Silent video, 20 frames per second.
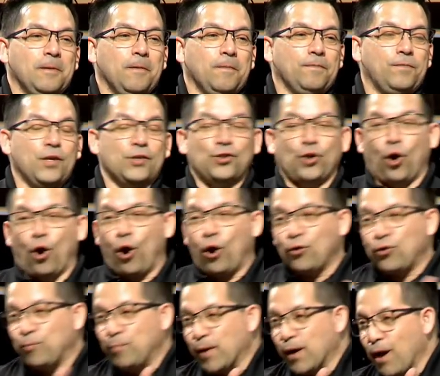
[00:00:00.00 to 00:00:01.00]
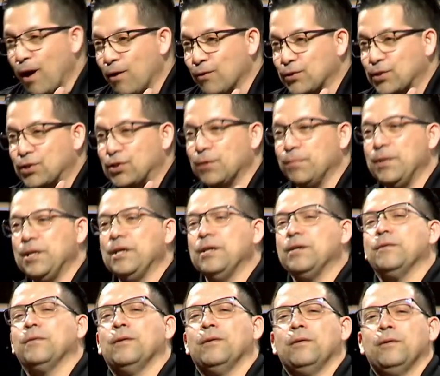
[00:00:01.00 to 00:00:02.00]
This earth belongs to me,
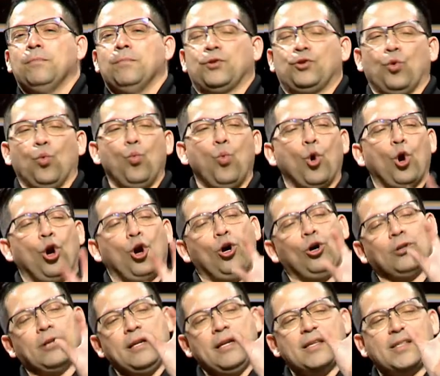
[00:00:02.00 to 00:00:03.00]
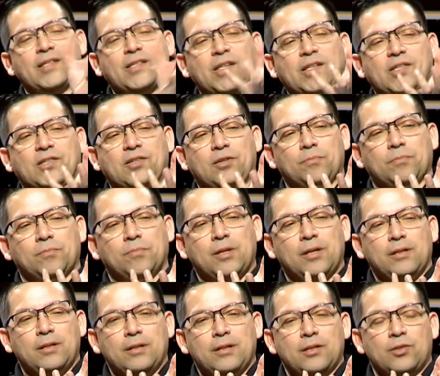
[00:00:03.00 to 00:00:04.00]
but the world and its system
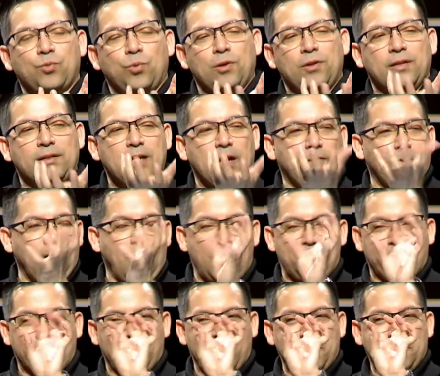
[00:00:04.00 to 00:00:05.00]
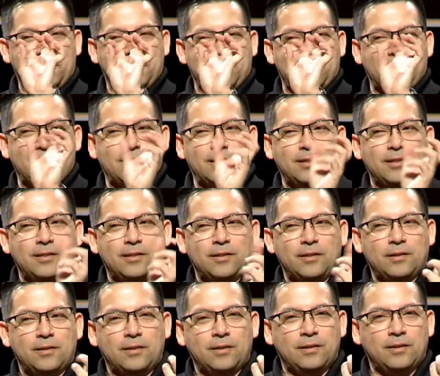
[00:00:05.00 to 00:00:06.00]
is where the devil operates.
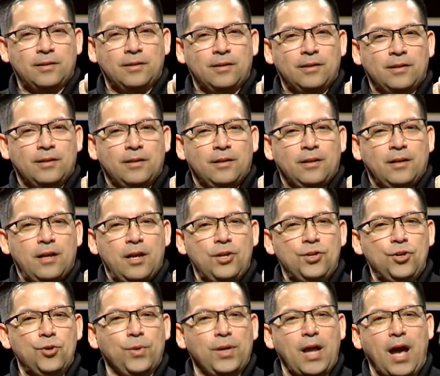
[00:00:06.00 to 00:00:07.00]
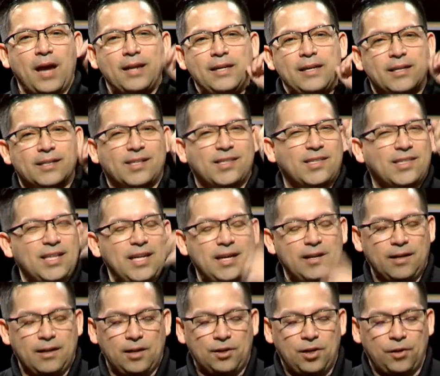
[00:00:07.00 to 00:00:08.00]
And you and I need to see it
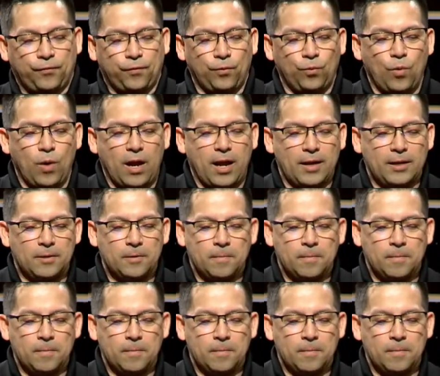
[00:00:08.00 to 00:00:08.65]
in a different way.